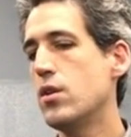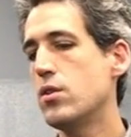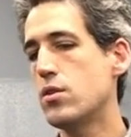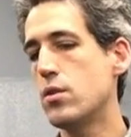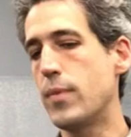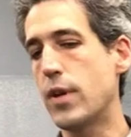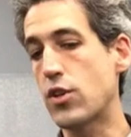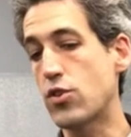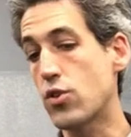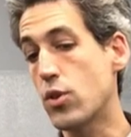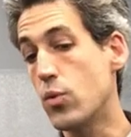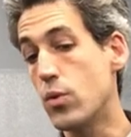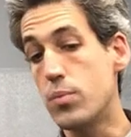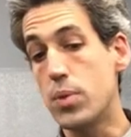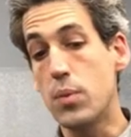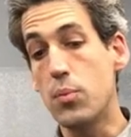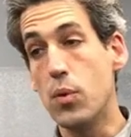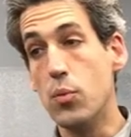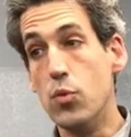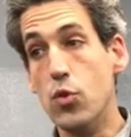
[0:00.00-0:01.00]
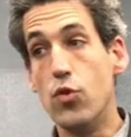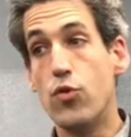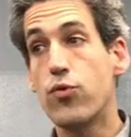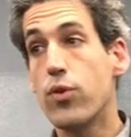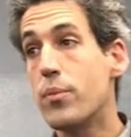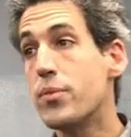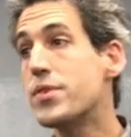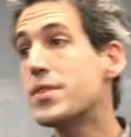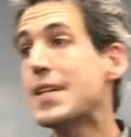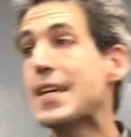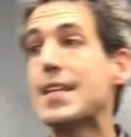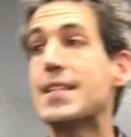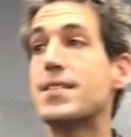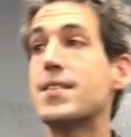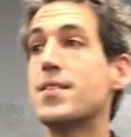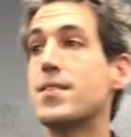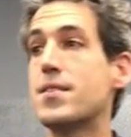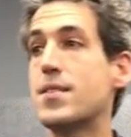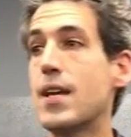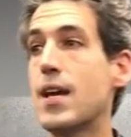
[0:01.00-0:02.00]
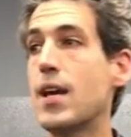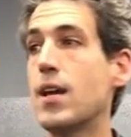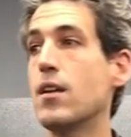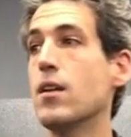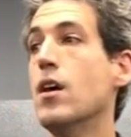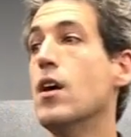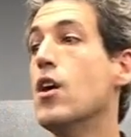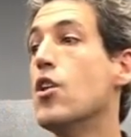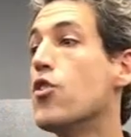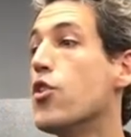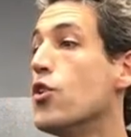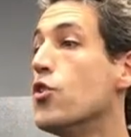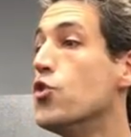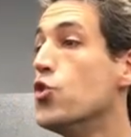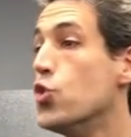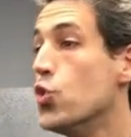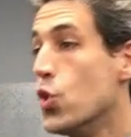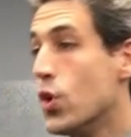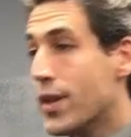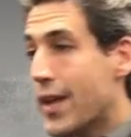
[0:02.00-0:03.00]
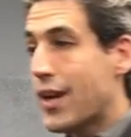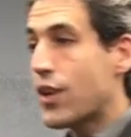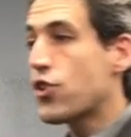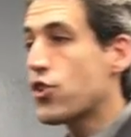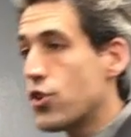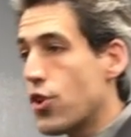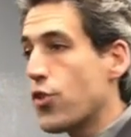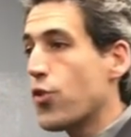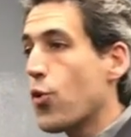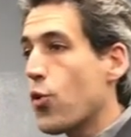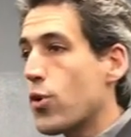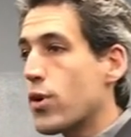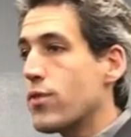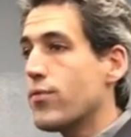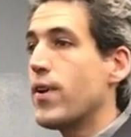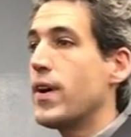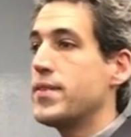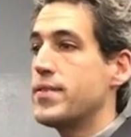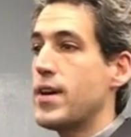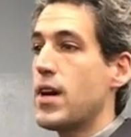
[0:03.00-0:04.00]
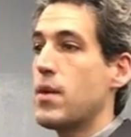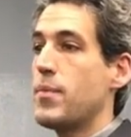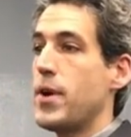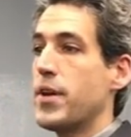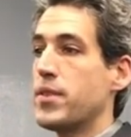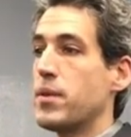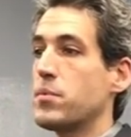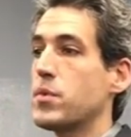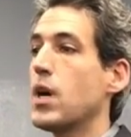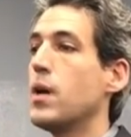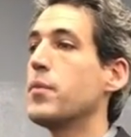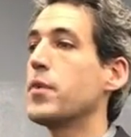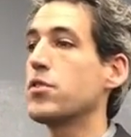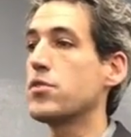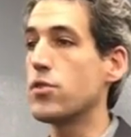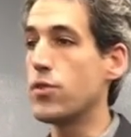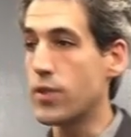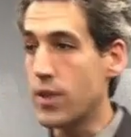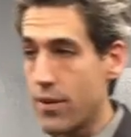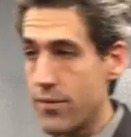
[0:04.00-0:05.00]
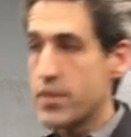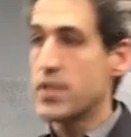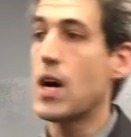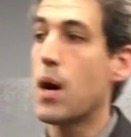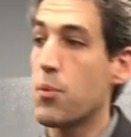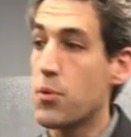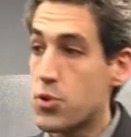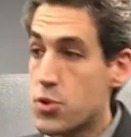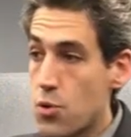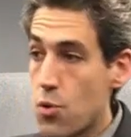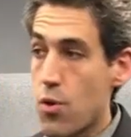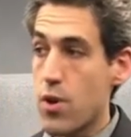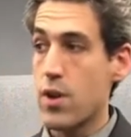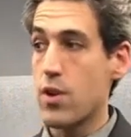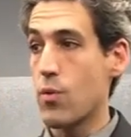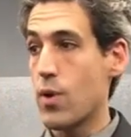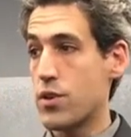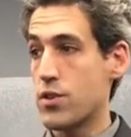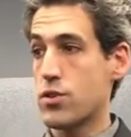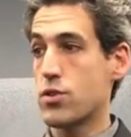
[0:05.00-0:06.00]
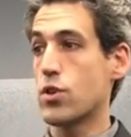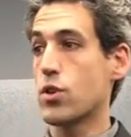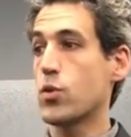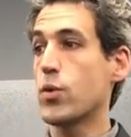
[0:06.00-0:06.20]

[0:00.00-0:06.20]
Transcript: To make sure that when people move from state to state, the new election authority finds out about them coming, so they're given the opportunity to register